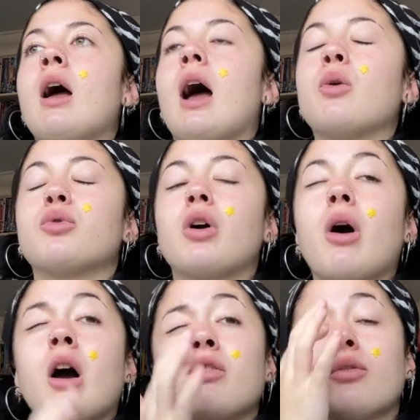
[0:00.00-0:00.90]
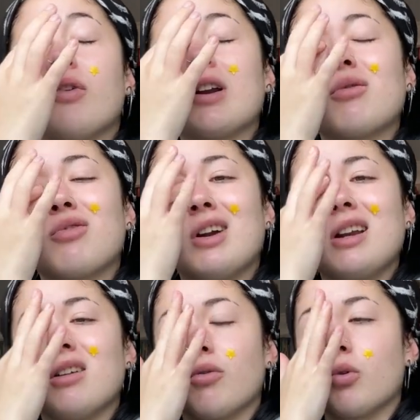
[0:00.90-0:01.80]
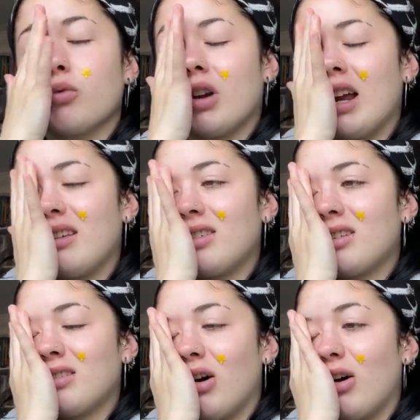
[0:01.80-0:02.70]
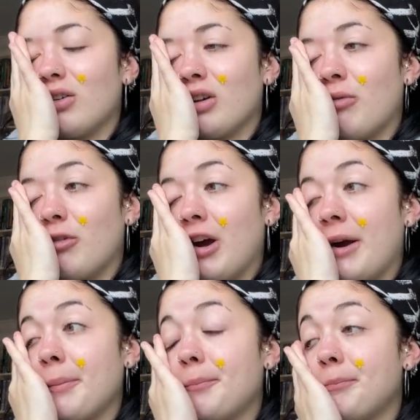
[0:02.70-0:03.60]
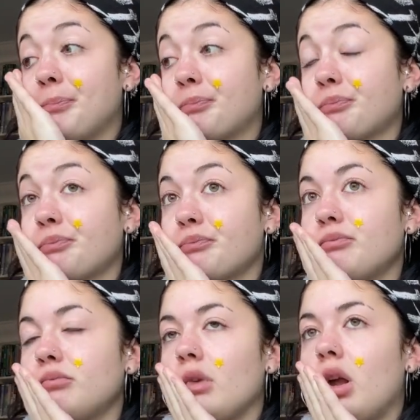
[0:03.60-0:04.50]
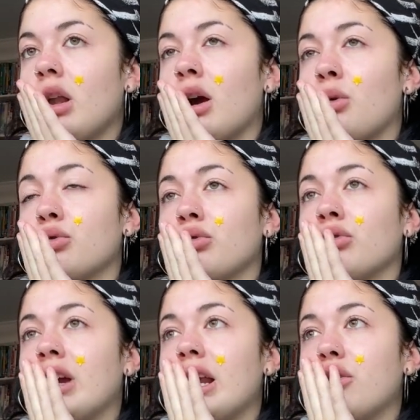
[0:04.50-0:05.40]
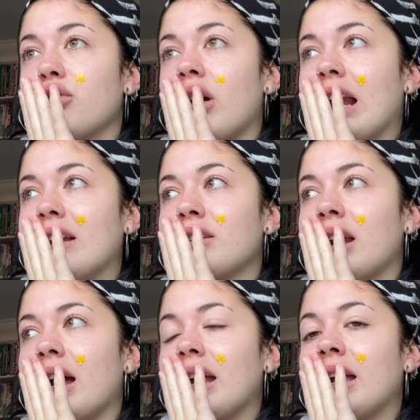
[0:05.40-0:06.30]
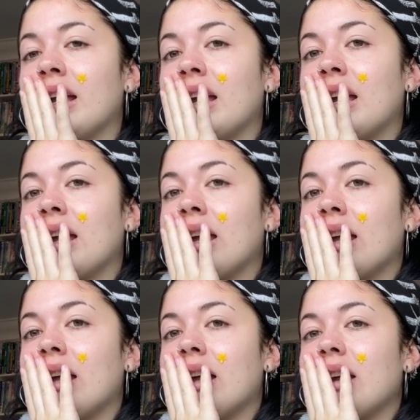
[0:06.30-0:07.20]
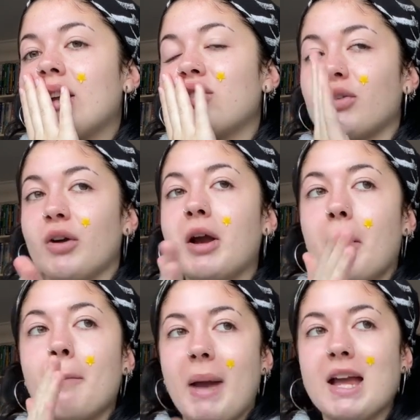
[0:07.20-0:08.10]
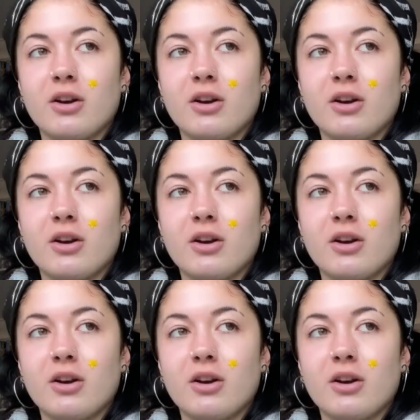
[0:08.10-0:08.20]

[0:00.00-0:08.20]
And also I just find it really difficult to like start something. Like I was really struggling to like just like make a